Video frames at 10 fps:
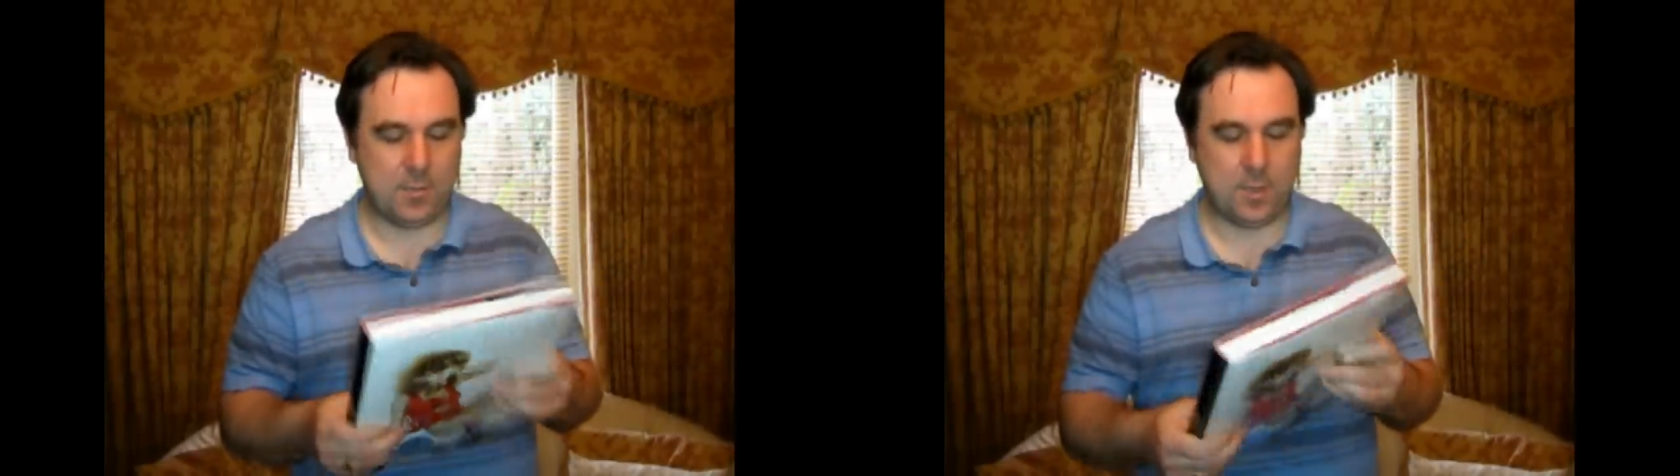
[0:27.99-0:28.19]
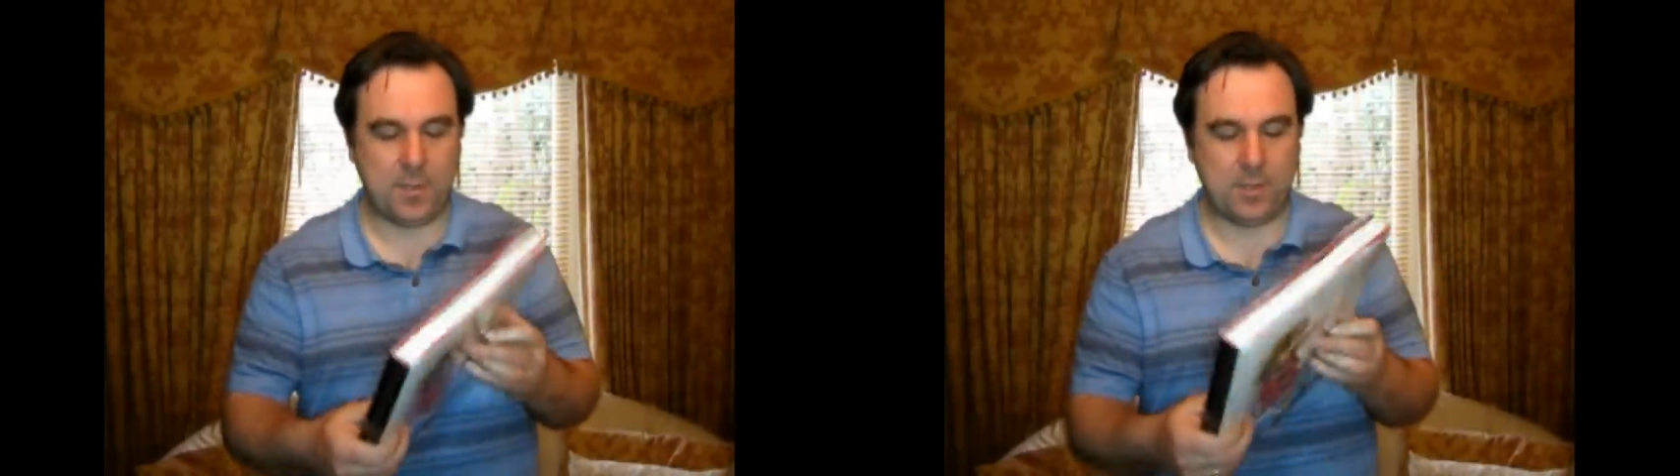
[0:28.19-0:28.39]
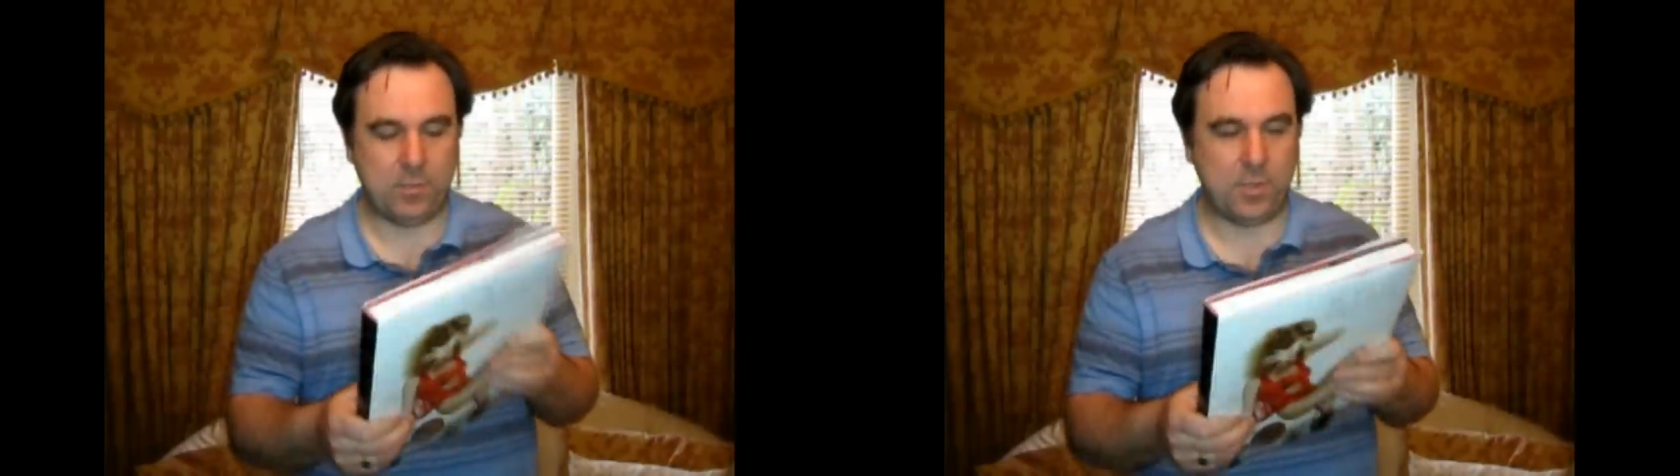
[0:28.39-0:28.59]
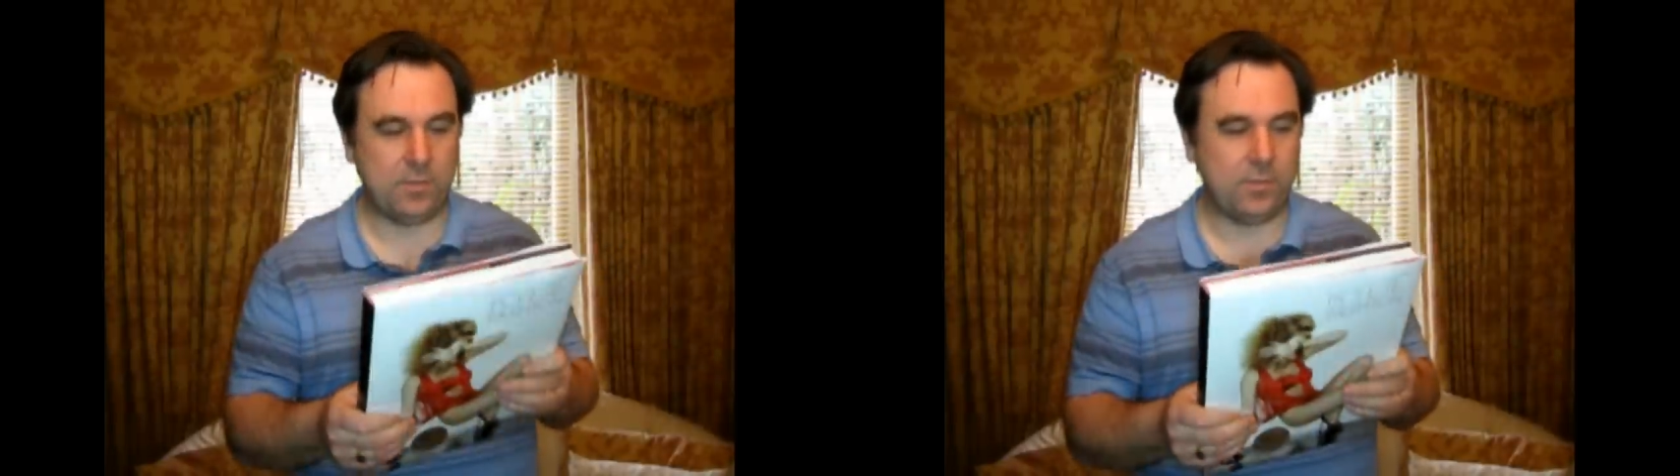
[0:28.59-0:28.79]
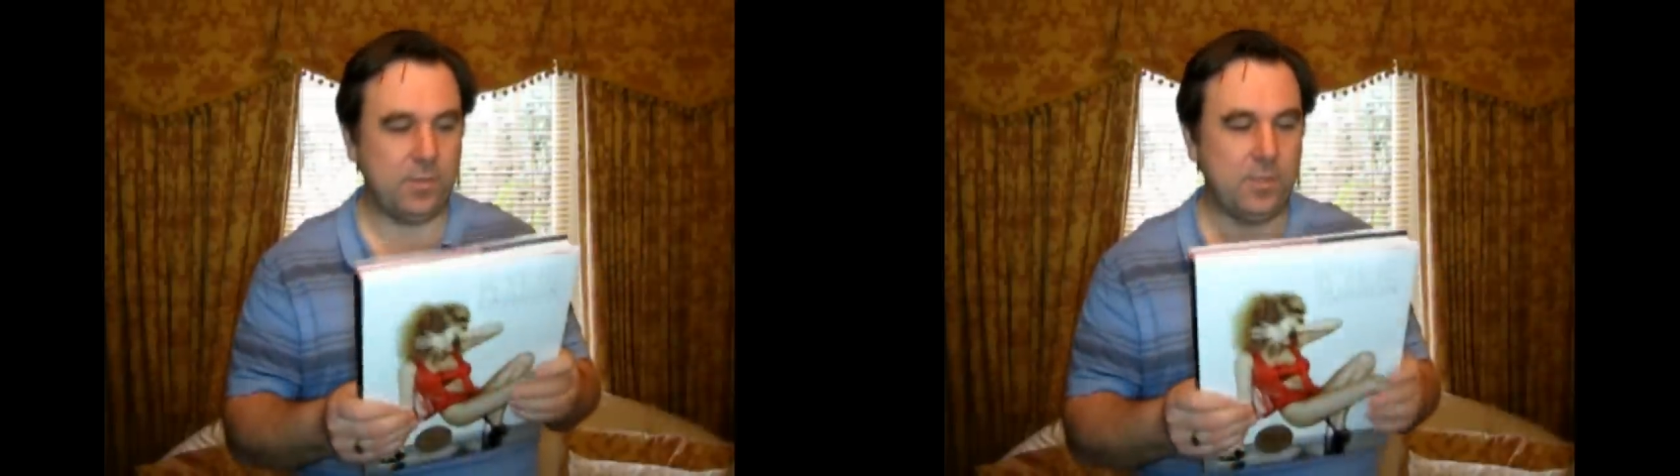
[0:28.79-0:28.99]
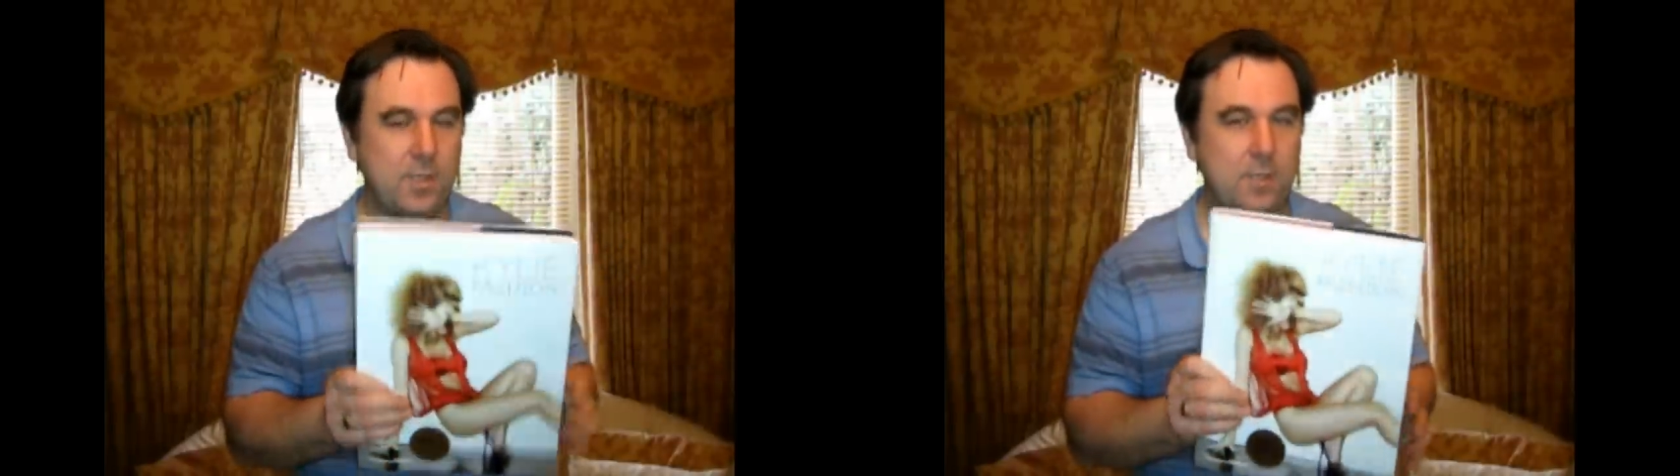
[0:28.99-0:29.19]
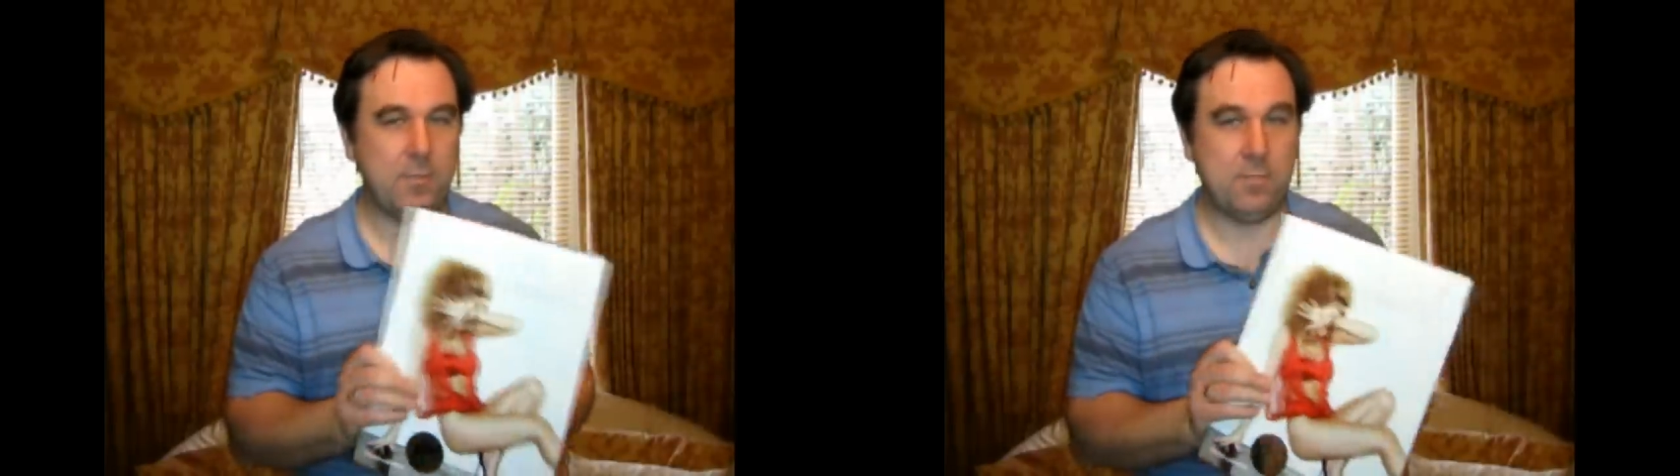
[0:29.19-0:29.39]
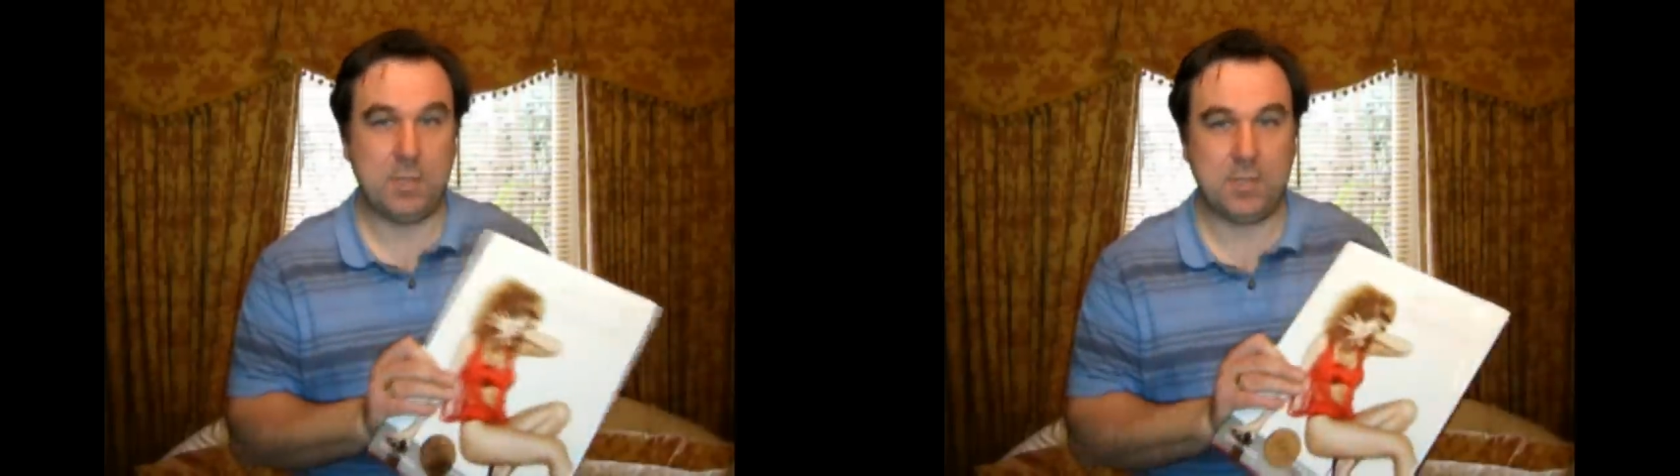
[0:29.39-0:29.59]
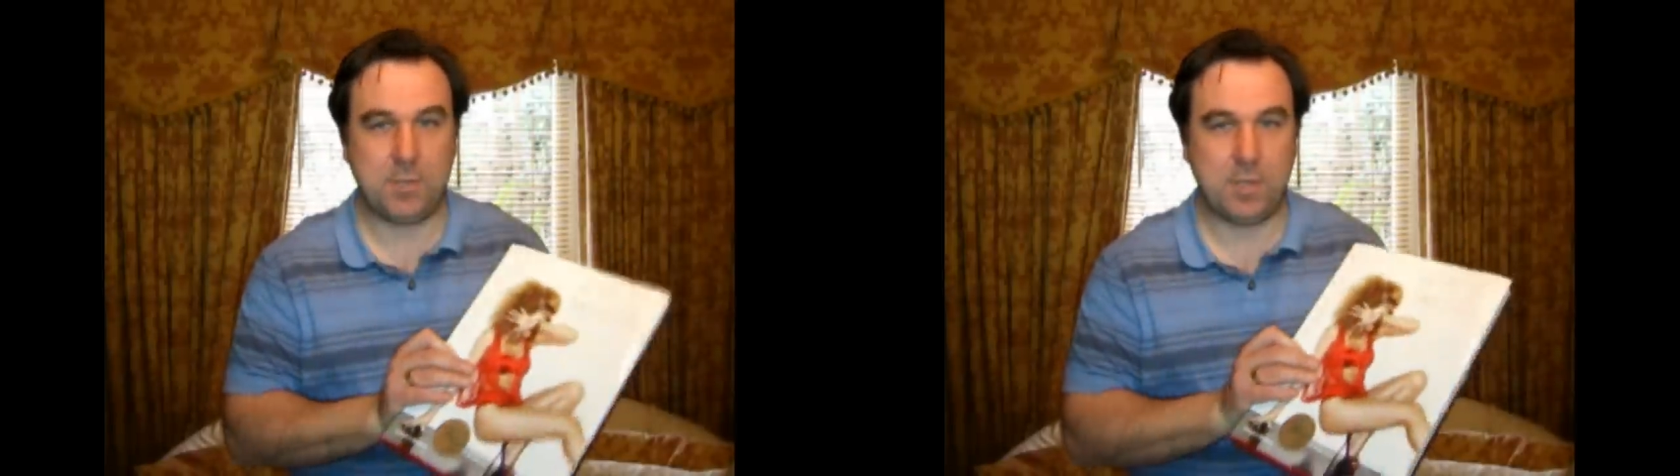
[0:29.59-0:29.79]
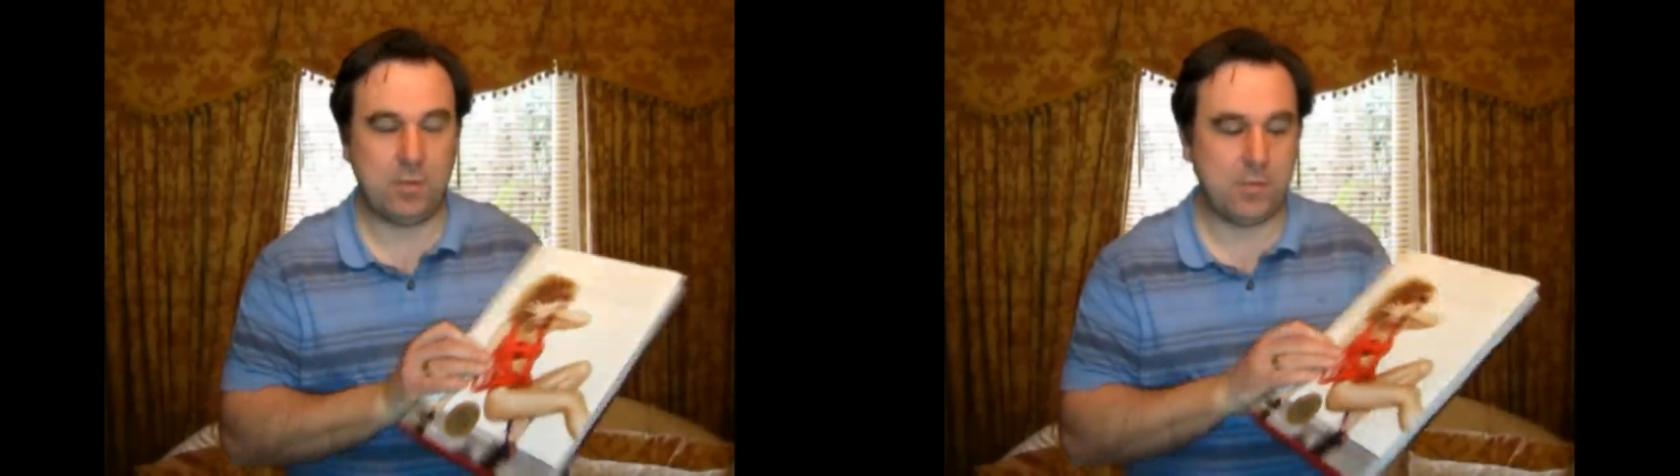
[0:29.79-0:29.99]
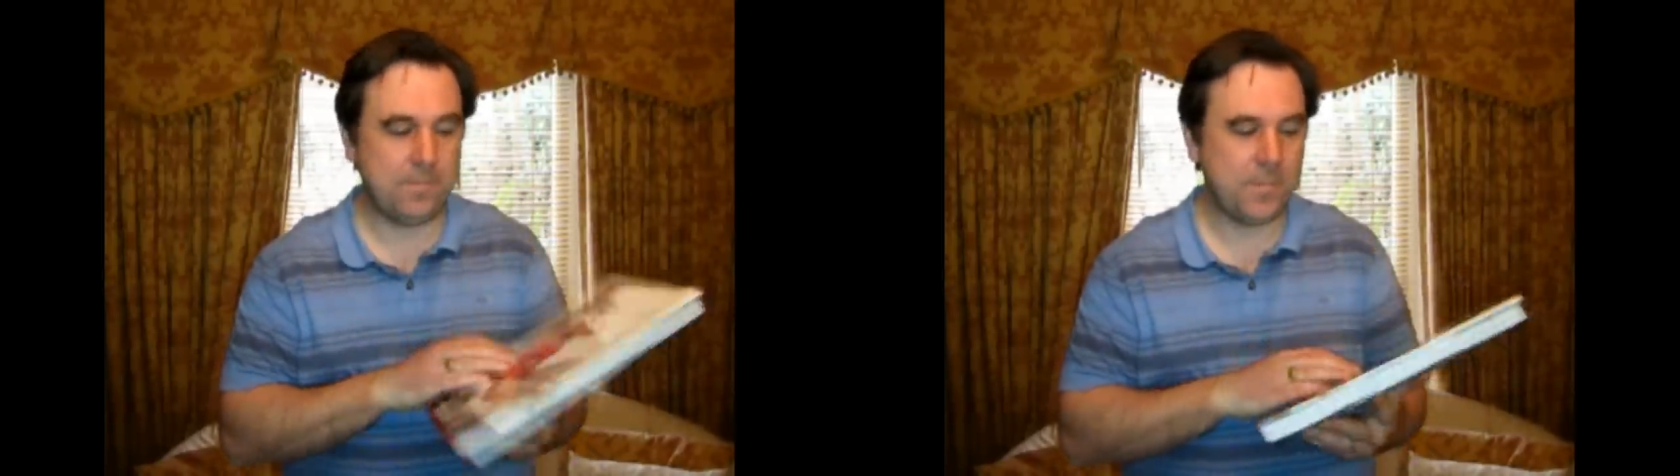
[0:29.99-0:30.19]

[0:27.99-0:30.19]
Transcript: about the wonderful Miss Minogue.